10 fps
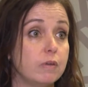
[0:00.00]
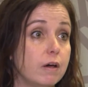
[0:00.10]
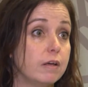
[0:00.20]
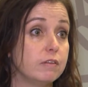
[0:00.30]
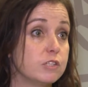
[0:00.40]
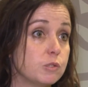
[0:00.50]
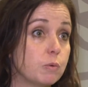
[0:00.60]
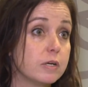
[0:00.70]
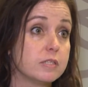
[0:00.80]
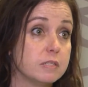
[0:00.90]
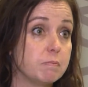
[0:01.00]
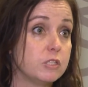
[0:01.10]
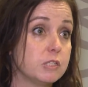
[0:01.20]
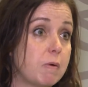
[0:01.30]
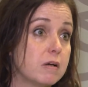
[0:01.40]
uh, the source as
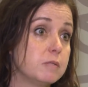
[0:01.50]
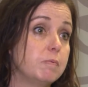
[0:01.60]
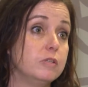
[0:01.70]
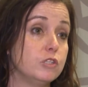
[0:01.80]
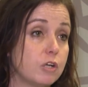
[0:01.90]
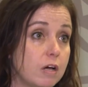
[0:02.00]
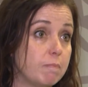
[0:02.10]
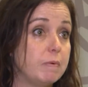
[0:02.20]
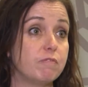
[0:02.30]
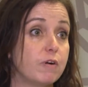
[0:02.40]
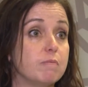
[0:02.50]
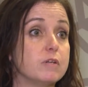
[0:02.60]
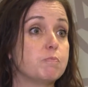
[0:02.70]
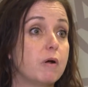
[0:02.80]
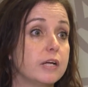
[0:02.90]
much as possible and shop at
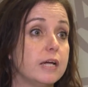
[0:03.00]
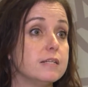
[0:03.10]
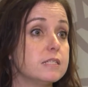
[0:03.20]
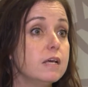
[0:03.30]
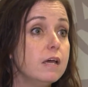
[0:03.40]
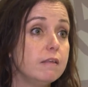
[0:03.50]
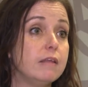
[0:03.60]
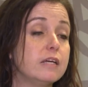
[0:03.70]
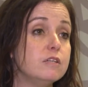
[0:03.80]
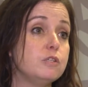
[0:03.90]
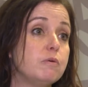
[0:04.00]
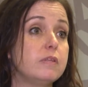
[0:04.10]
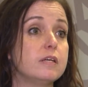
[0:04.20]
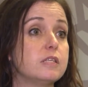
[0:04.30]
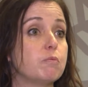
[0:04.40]
farmers markets. They can do
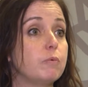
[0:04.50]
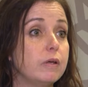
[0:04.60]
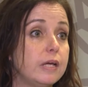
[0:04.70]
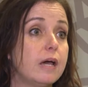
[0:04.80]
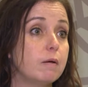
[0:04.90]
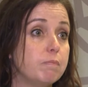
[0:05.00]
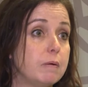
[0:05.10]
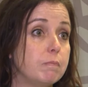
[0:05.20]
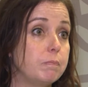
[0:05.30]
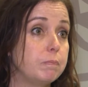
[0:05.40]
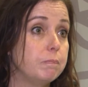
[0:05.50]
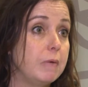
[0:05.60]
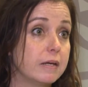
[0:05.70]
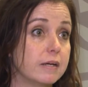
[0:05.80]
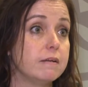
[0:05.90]
things that really help them
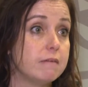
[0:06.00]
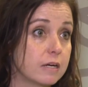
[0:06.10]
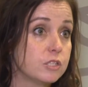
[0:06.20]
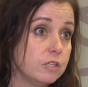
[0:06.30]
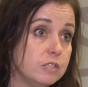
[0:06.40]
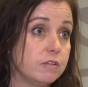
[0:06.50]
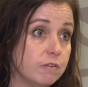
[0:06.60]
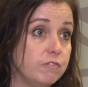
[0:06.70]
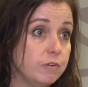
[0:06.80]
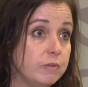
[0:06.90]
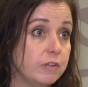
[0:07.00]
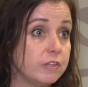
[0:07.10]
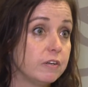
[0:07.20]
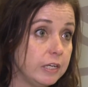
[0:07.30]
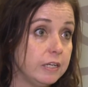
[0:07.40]
make a connection to the food that
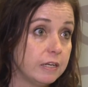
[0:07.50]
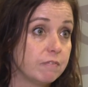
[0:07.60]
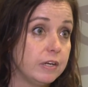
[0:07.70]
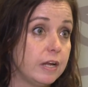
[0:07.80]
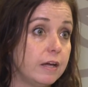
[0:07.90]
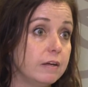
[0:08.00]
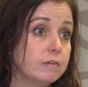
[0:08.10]
they're eating every day.